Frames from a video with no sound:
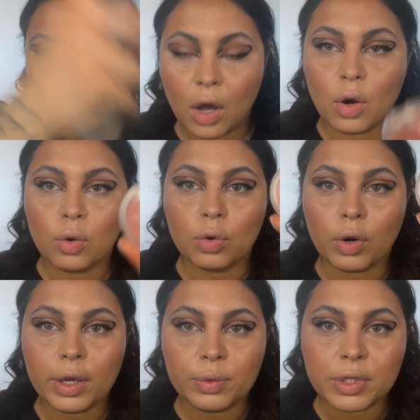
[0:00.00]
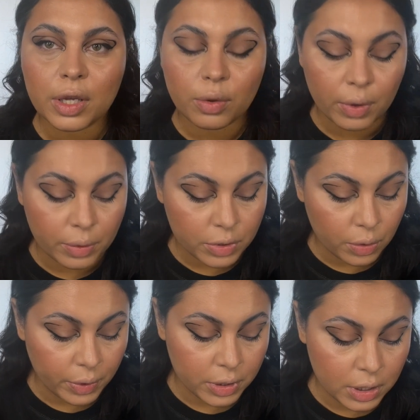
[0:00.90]
Oh, Grand was the other one I was
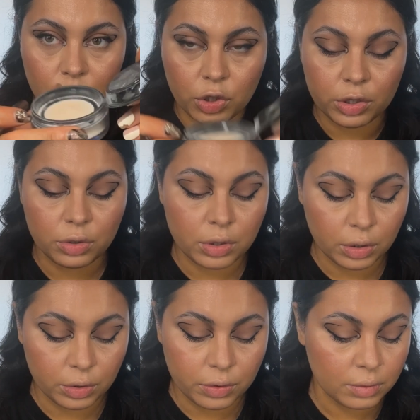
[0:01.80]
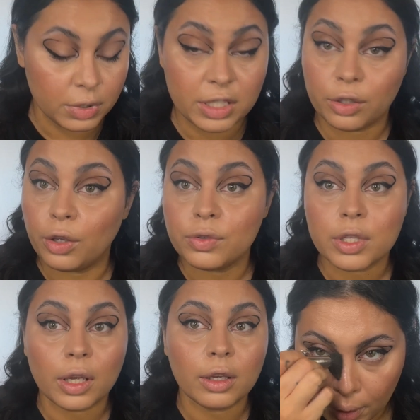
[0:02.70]
gonna wear today. Translucent Loose, still using it.